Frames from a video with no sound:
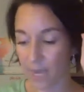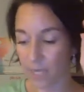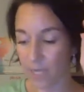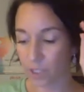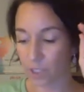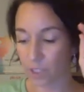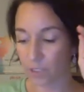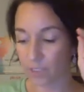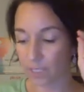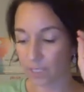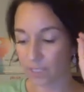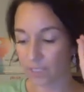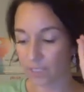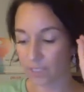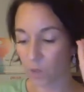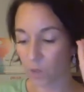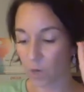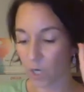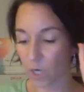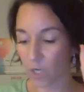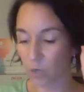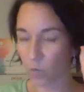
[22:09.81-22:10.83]
She said,
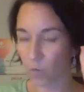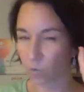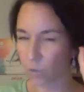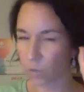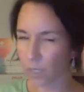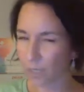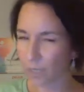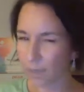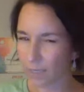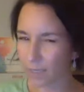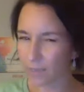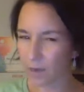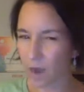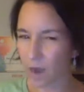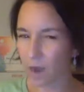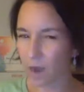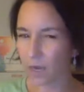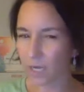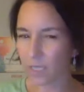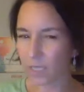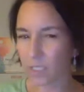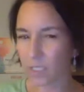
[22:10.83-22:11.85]
so are you really
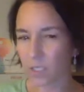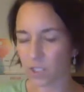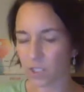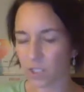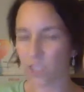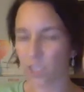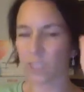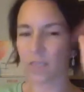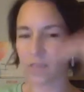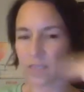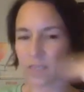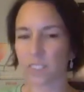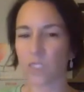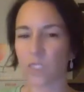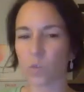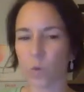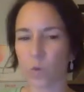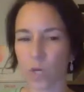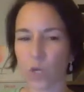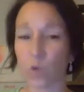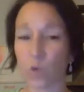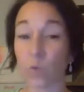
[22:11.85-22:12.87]
talking to, she said, this is
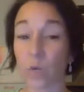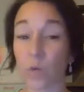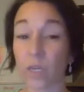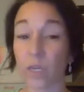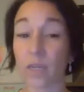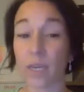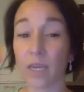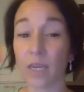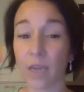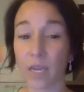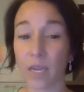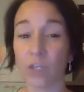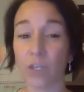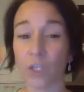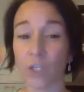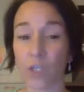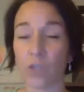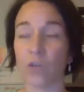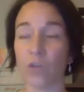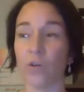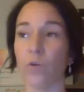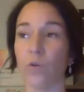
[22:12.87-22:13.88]
when you really need
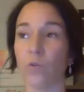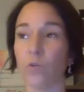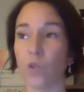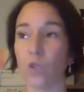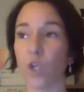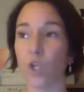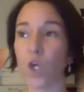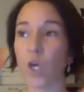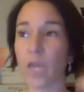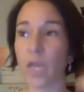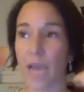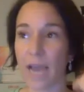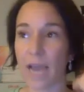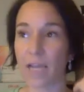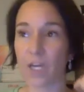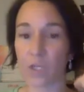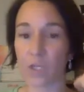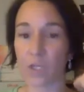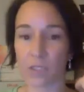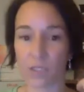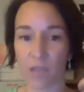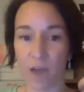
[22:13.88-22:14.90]
to look at
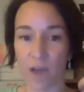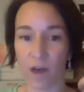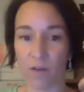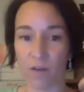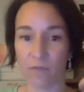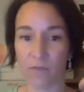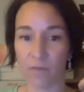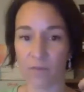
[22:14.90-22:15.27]
yourself.